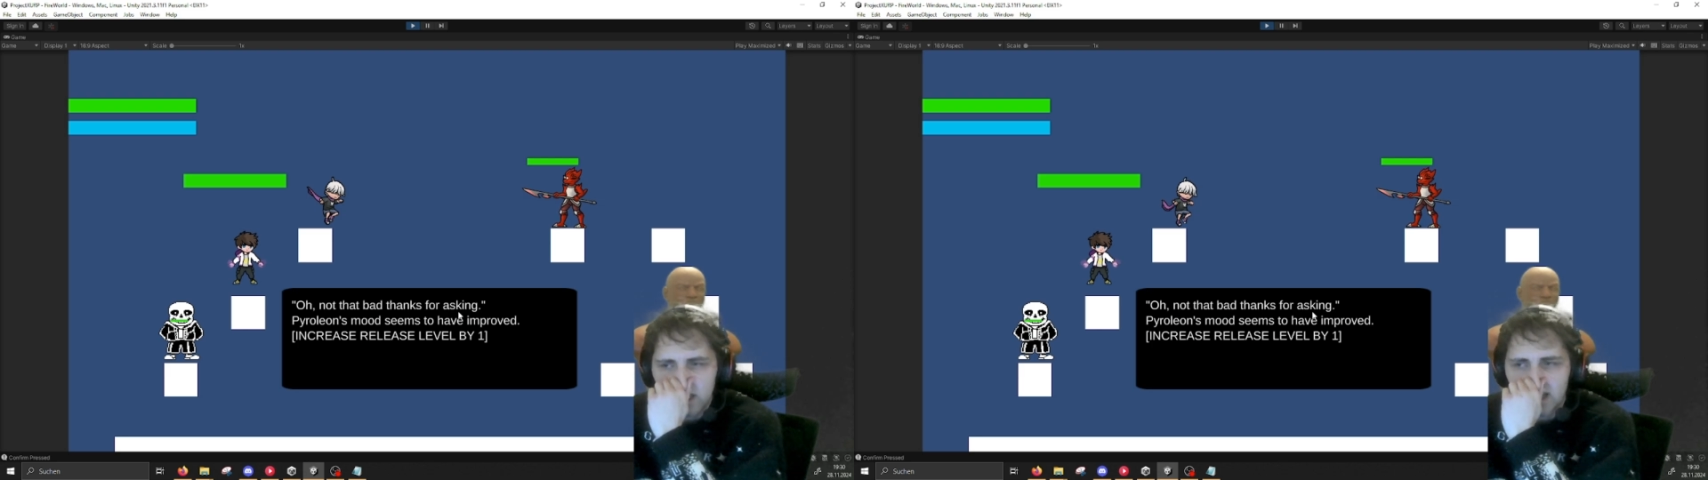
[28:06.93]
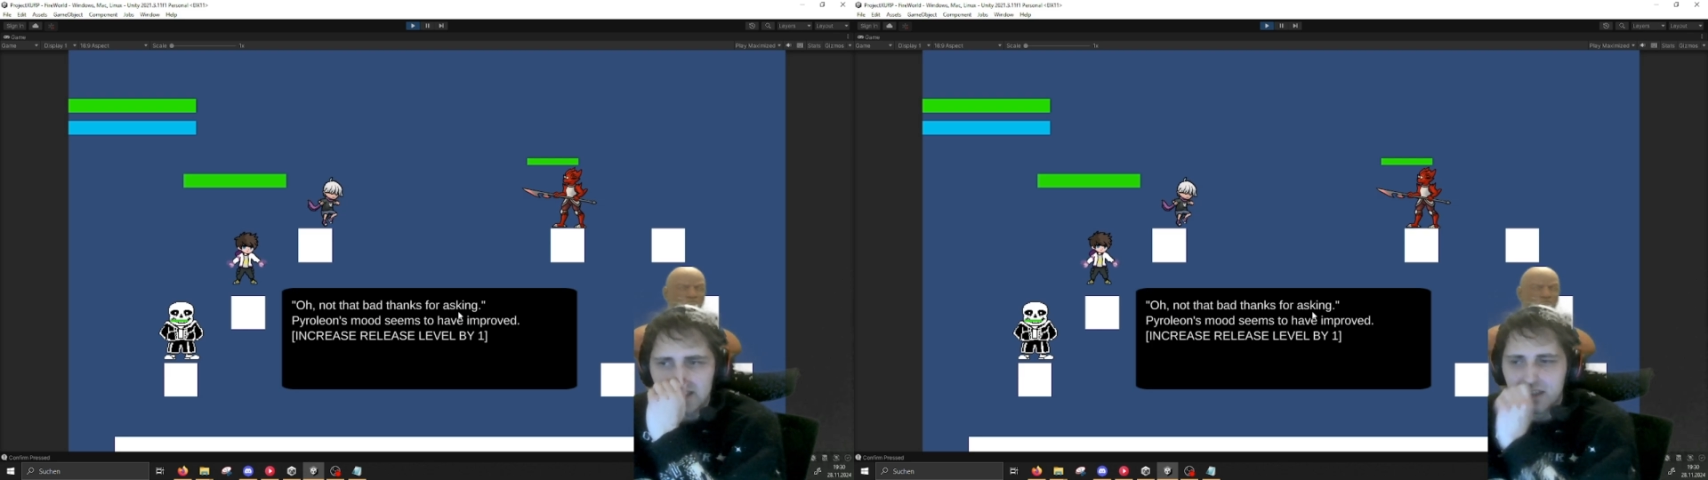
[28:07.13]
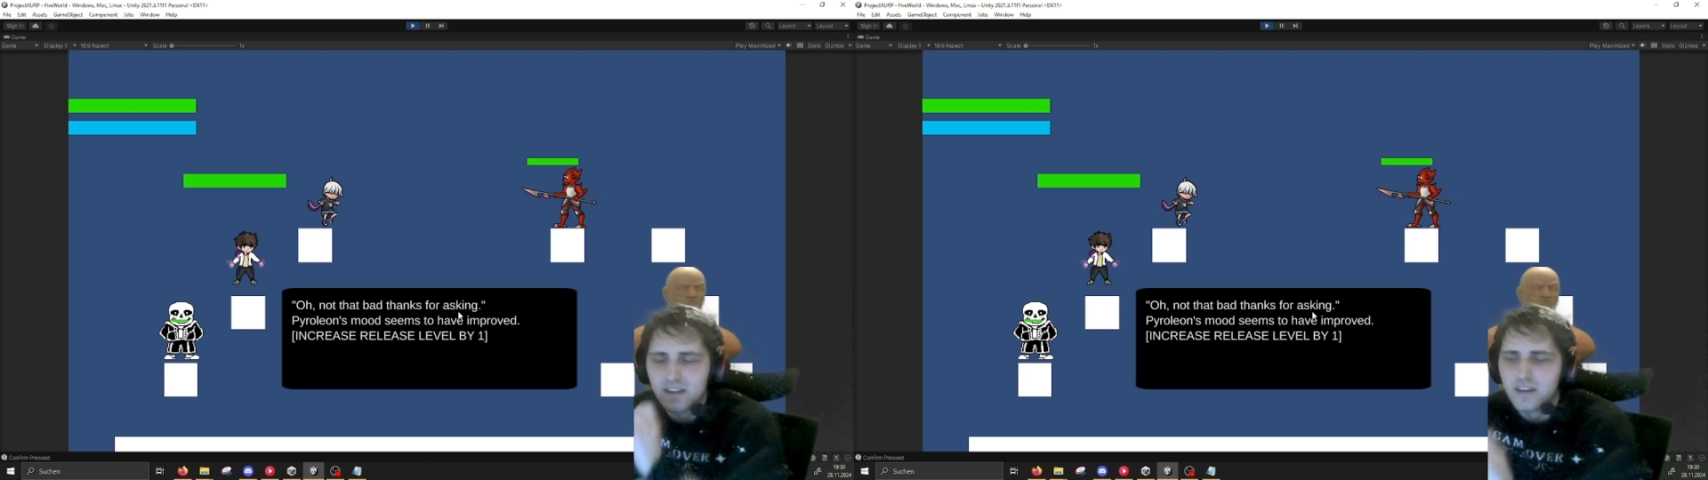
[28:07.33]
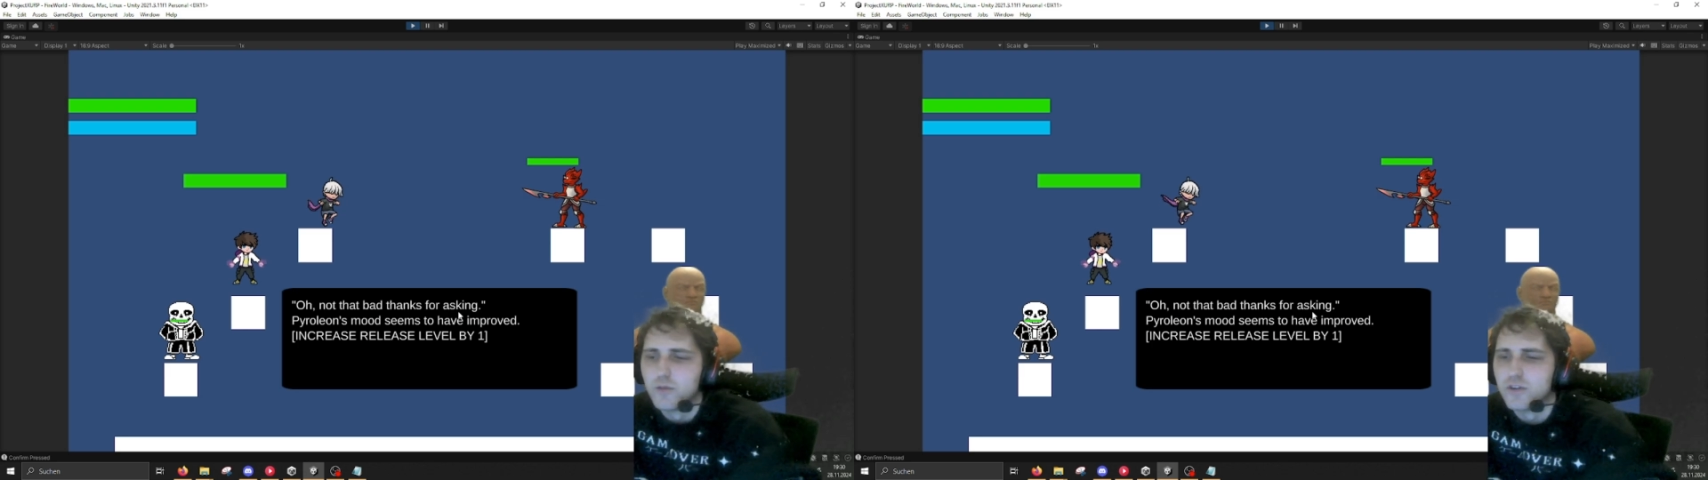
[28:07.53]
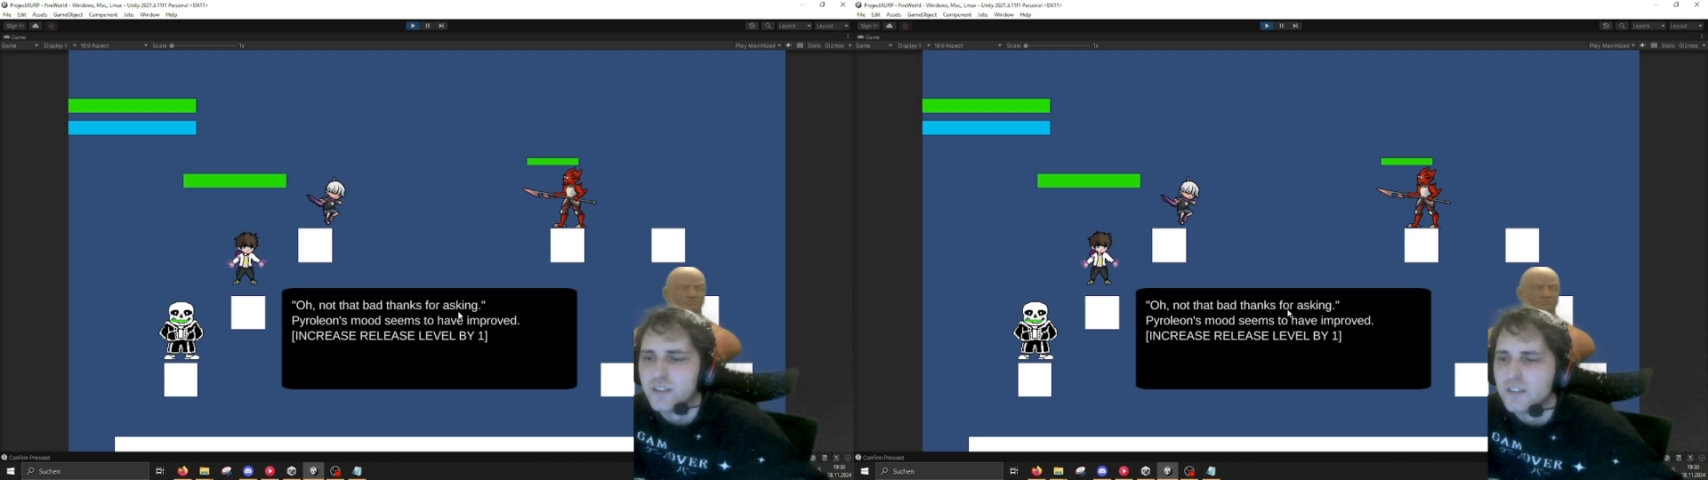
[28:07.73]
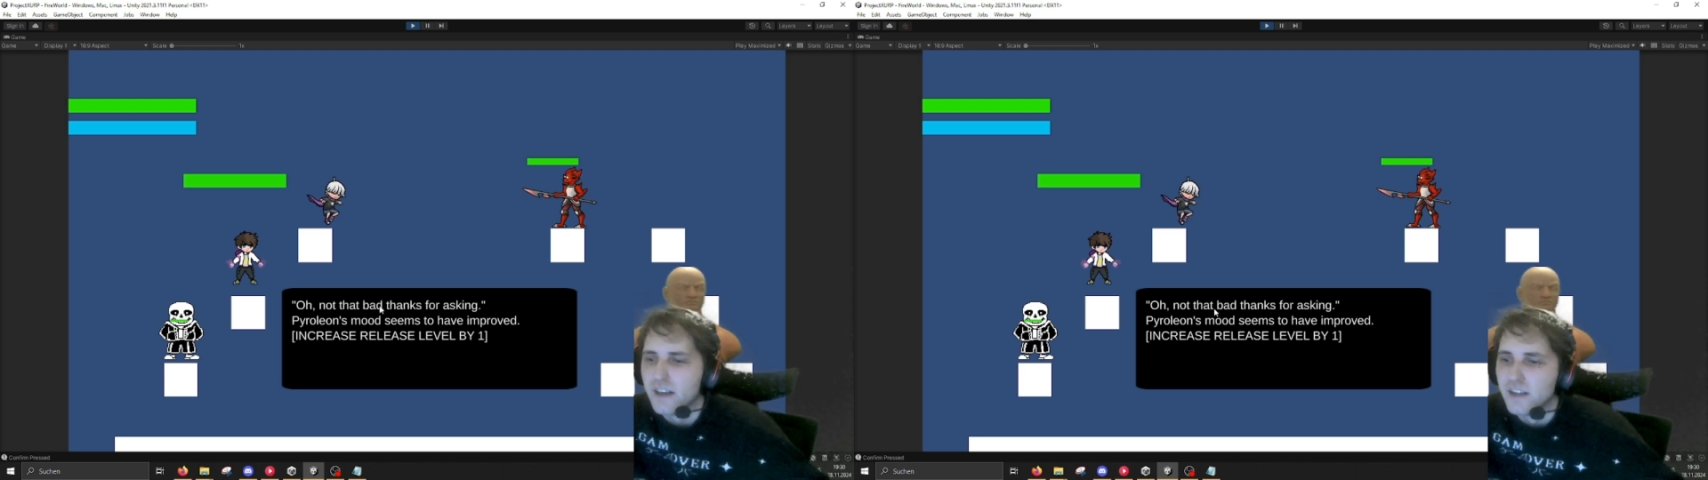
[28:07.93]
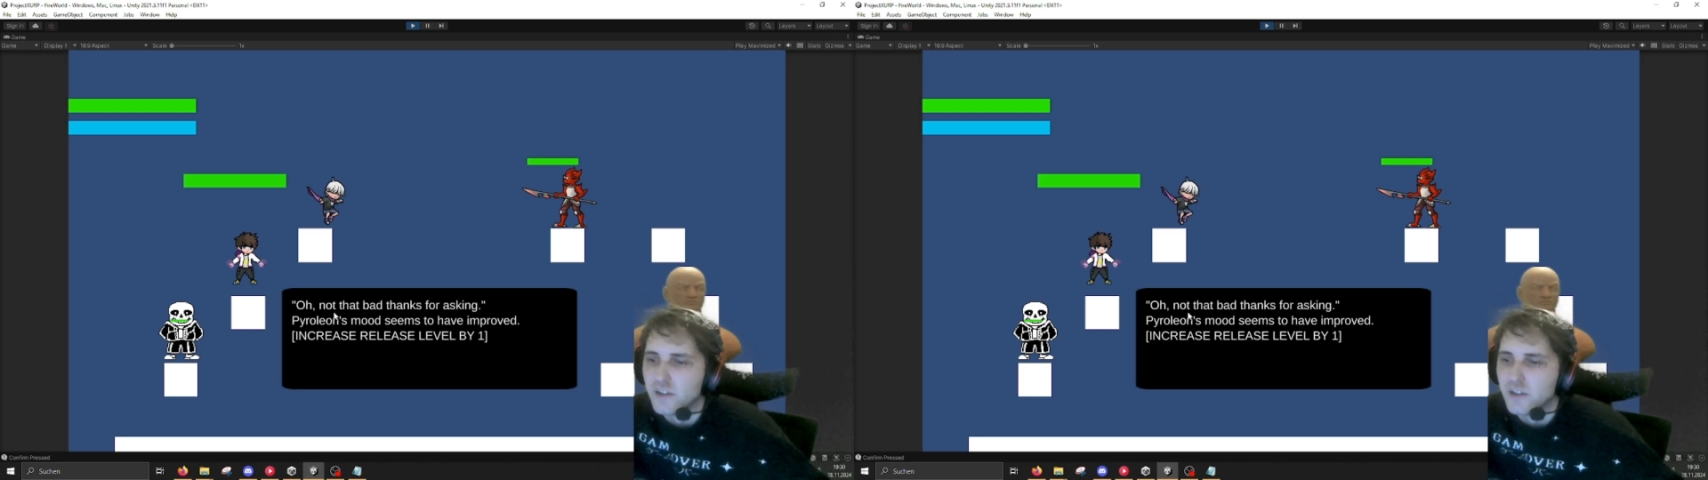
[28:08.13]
asking about his day.